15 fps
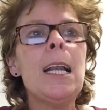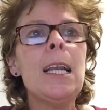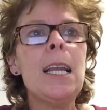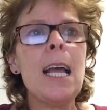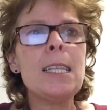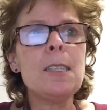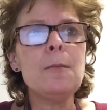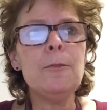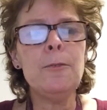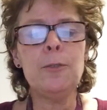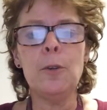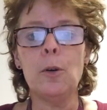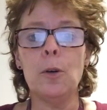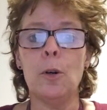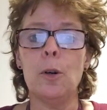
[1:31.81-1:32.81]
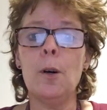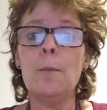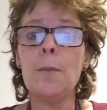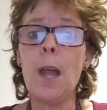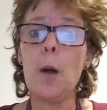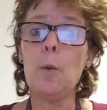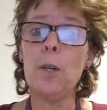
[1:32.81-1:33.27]
Lesson 4,
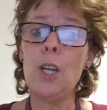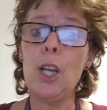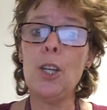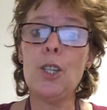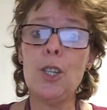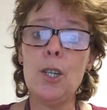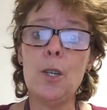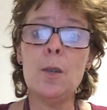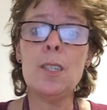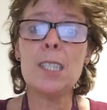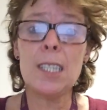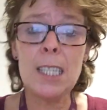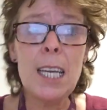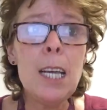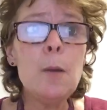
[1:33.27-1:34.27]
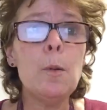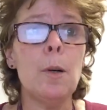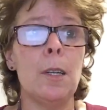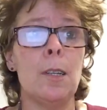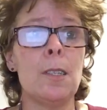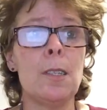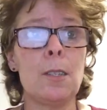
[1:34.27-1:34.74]
I want you to
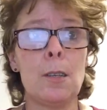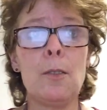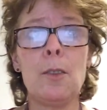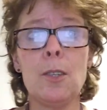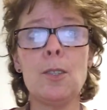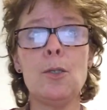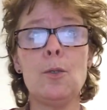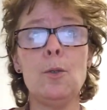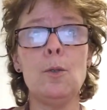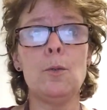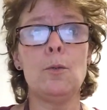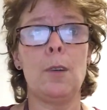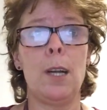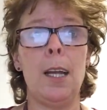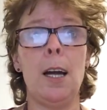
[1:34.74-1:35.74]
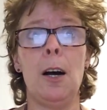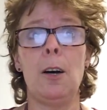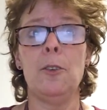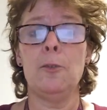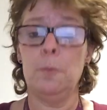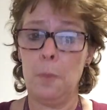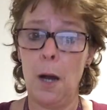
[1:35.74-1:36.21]
sequence the story
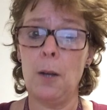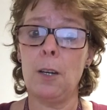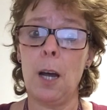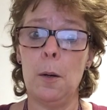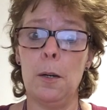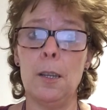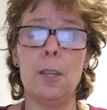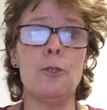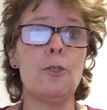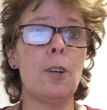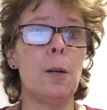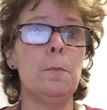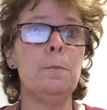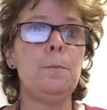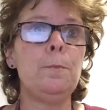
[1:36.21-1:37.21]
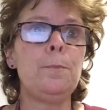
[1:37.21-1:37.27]
of Poco and the drum.